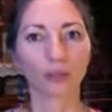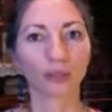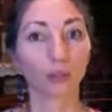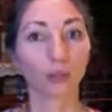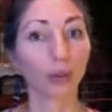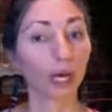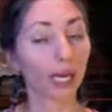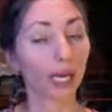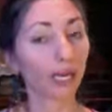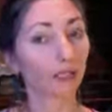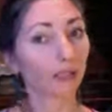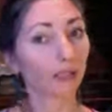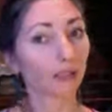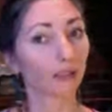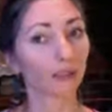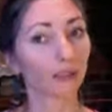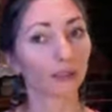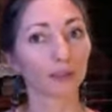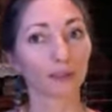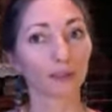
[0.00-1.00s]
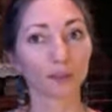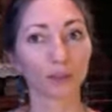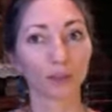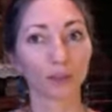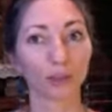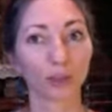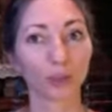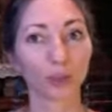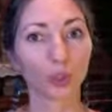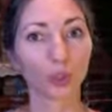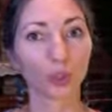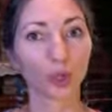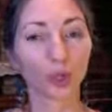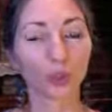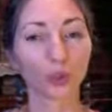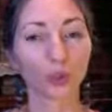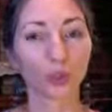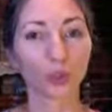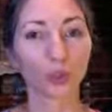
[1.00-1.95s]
your hands, your toes.